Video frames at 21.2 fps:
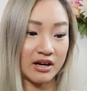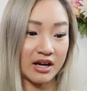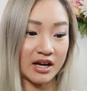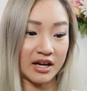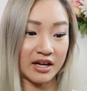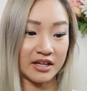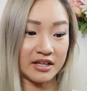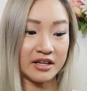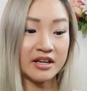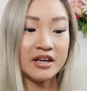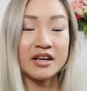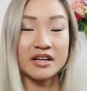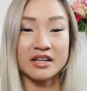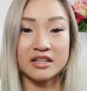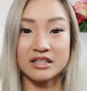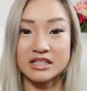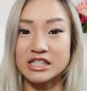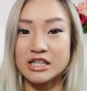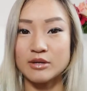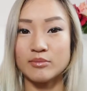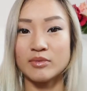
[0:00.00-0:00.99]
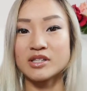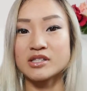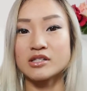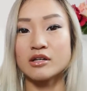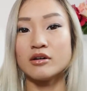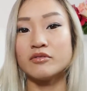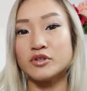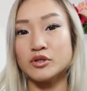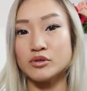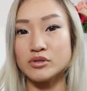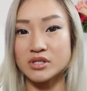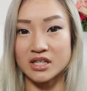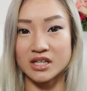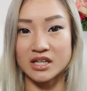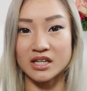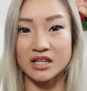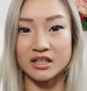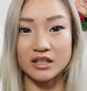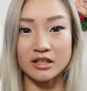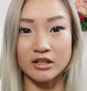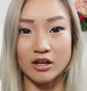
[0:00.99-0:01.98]
I can see myself using
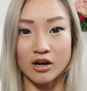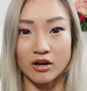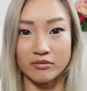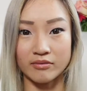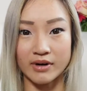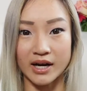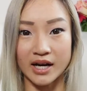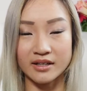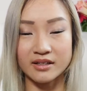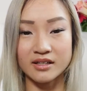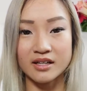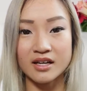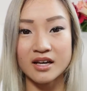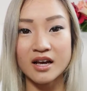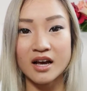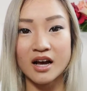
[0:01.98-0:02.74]
it in the long run.